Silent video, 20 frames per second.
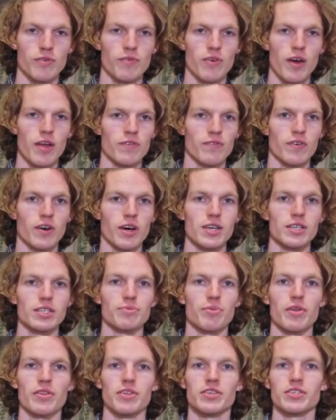advice
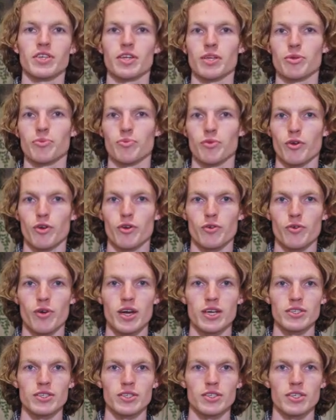about the study
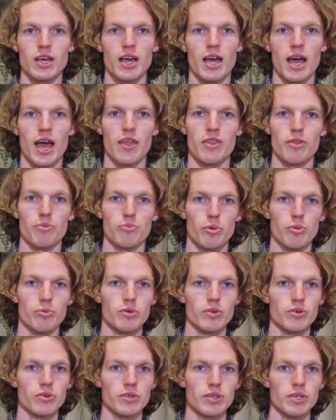progress at the Pop
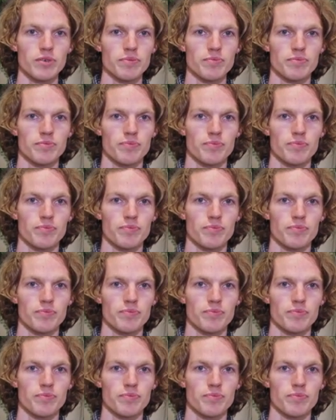Corner.